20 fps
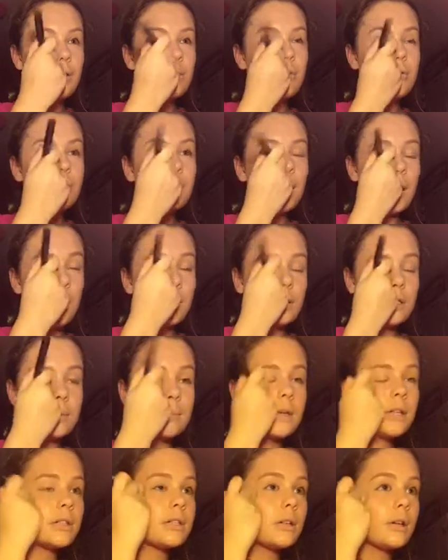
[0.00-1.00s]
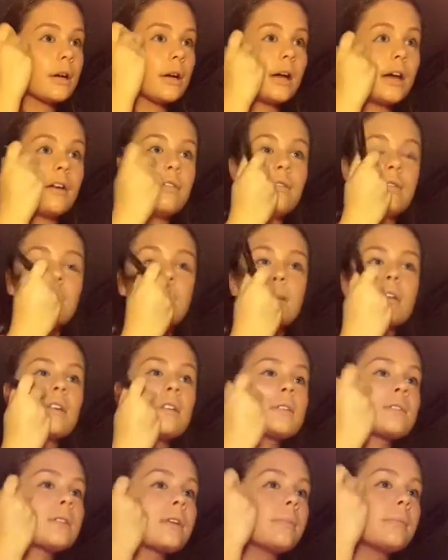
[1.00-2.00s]
go throughout to make sure
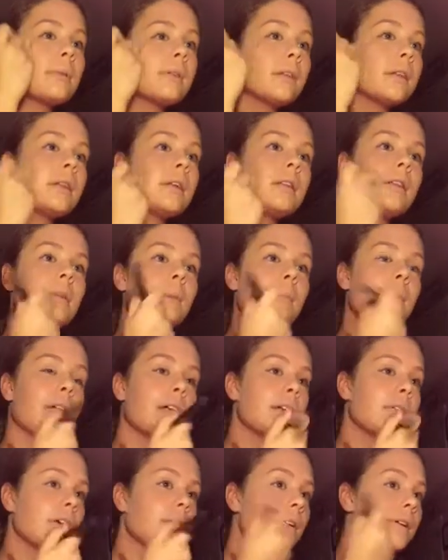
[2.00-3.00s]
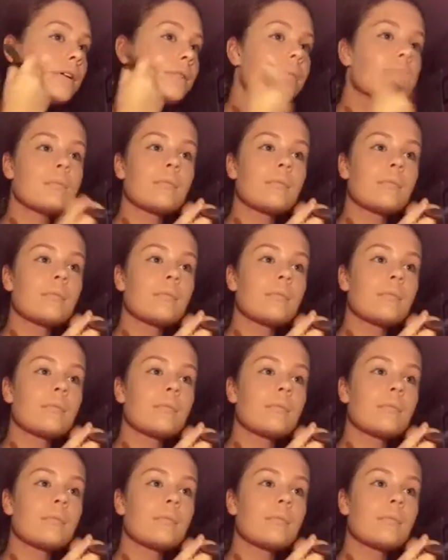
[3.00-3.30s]
everything is completely blended.